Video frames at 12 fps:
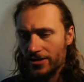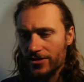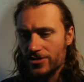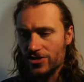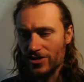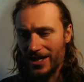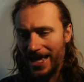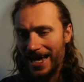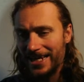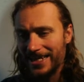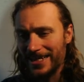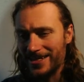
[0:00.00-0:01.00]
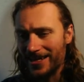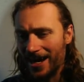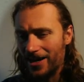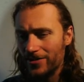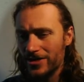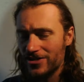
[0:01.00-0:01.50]
sliding
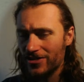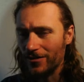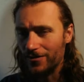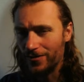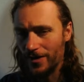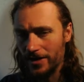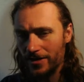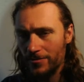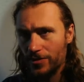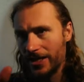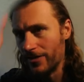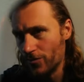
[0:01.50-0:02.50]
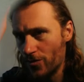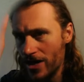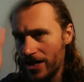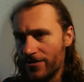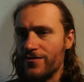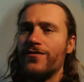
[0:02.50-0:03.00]
down, it's still fun, but then
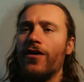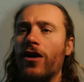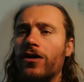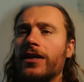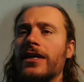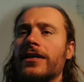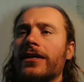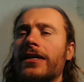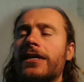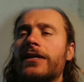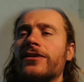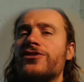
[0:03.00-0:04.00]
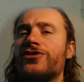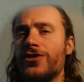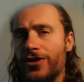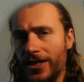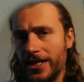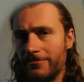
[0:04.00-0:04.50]
really falling in
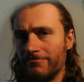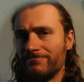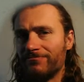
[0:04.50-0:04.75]
journey.